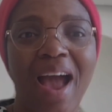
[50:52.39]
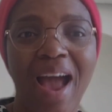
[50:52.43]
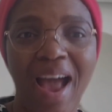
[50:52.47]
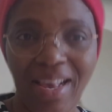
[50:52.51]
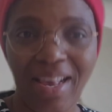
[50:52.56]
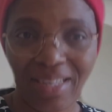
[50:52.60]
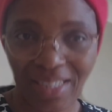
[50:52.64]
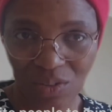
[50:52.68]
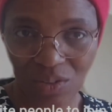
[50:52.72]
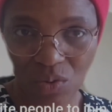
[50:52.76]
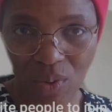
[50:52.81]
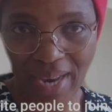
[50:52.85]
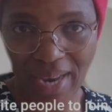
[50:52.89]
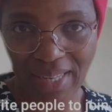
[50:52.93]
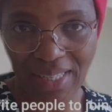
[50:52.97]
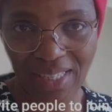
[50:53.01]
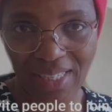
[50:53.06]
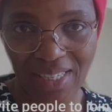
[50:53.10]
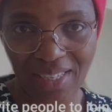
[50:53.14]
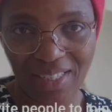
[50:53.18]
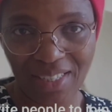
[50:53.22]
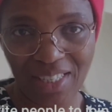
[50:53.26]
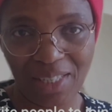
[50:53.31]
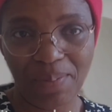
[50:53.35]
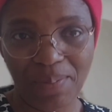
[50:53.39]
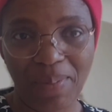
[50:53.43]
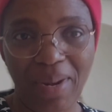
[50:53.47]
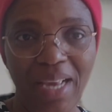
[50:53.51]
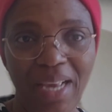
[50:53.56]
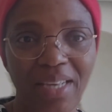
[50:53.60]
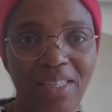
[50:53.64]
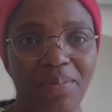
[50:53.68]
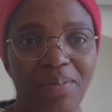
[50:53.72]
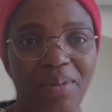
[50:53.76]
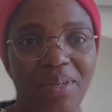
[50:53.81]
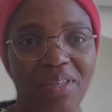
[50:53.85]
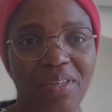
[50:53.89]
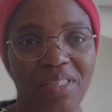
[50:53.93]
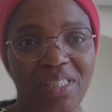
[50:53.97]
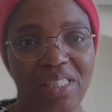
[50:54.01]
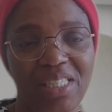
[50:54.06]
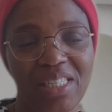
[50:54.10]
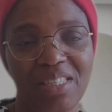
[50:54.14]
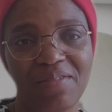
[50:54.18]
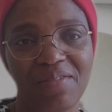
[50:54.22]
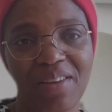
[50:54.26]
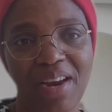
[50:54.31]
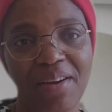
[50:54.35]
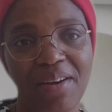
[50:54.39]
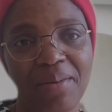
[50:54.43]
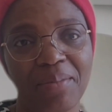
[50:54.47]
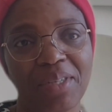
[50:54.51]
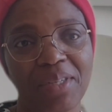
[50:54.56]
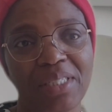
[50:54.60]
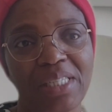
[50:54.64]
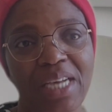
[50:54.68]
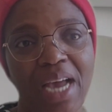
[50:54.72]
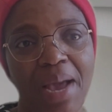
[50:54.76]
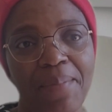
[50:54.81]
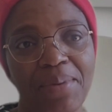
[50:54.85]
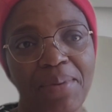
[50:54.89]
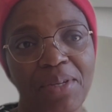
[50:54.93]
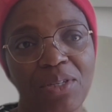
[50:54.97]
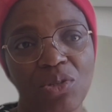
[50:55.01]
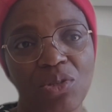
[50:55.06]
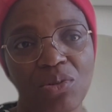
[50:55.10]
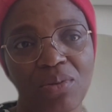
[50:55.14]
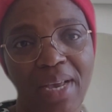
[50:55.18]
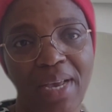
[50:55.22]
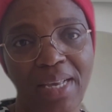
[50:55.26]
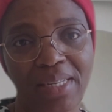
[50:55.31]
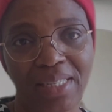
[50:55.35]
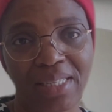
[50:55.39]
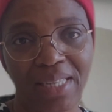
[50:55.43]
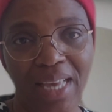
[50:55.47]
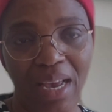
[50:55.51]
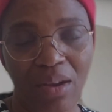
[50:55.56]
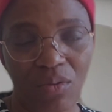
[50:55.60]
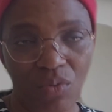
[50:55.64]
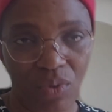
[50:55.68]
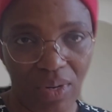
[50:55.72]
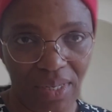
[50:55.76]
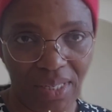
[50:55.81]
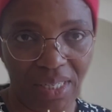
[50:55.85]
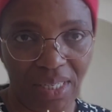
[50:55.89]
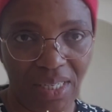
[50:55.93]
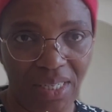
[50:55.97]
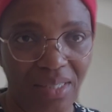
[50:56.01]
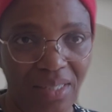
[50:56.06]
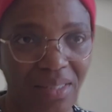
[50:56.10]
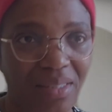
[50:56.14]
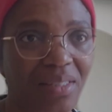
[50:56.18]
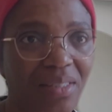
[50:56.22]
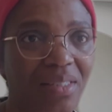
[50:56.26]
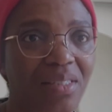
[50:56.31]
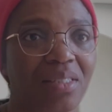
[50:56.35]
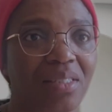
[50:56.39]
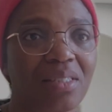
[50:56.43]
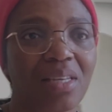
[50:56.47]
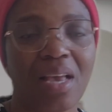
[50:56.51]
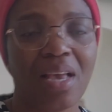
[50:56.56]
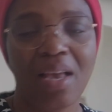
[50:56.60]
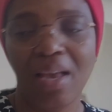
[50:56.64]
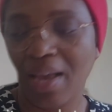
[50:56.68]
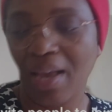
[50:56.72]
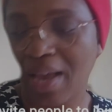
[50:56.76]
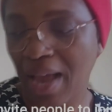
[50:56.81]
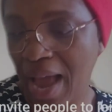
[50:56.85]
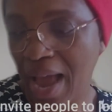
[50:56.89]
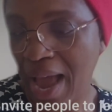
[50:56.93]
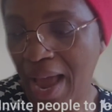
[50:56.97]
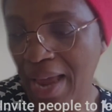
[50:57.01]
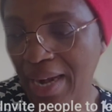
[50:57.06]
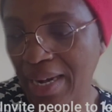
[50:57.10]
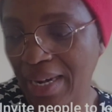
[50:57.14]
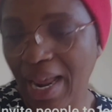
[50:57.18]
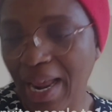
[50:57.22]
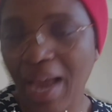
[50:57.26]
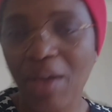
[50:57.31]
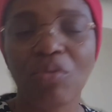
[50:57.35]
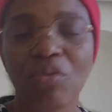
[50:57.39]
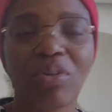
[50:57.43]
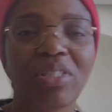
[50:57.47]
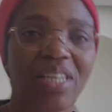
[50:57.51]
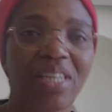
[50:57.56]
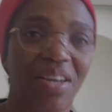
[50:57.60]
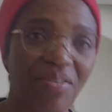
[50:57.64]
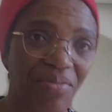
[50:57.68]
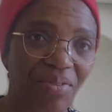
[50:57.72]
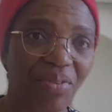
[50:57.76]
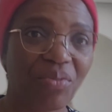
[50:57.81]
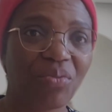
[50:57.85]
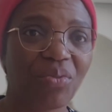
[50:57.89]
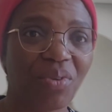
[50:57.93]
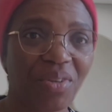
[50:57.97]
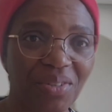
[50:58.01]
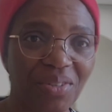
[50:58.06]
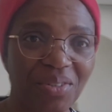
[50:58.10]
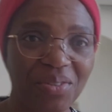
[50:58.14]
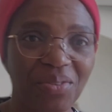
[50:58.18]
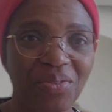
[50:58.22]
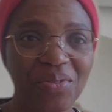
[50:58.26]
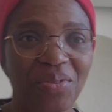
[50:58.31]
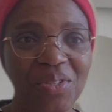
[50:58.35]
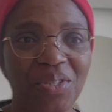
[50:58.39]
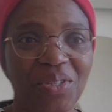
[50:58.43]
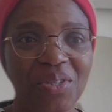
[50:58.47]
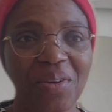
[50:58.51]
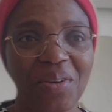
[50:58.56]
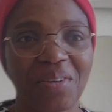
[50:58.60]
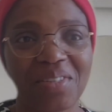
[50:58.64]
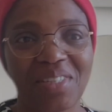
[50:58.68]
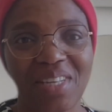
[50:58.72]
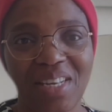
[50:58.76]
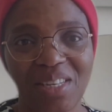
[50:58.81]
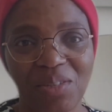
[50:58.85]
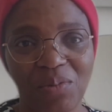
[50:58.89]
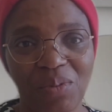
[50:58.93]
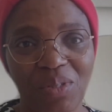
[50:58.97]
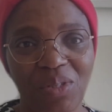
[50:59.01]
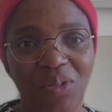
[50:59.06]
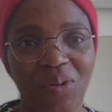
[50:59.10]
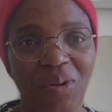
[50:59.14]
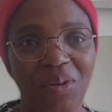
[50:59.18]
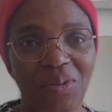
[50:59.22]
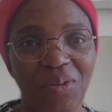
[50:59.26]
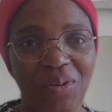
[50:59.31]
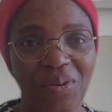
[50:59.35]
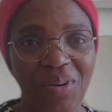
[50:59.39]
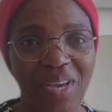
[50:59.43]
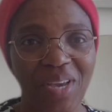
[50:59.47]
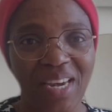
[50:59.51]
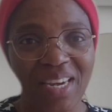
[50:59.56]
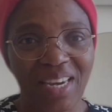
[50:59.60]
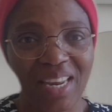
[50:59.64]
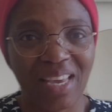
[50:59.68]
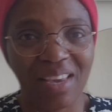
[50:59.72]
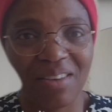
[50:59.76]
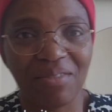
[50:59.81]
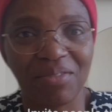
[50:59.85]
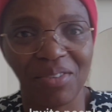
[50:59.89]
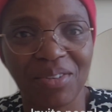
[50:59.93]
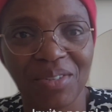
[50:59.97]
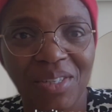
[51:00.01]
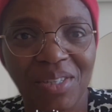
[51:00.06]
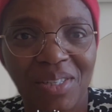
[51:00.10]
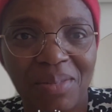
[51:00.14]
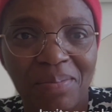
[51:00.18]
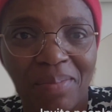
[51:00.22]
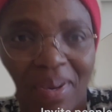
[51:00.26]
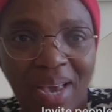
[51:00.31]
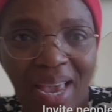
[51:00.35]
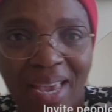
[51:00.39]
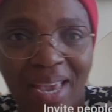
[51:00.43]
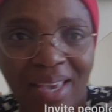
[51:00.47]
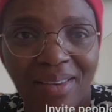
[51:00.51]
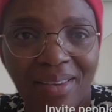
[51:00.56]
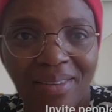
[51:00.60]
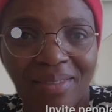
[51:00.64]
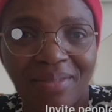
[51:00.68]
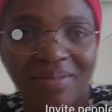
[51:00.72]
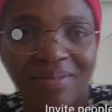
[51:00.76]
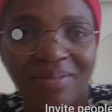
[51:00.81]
Ask questions, please, because she's very much happy to answer questions. And I wish everyone good success with all your endeavors. Bye.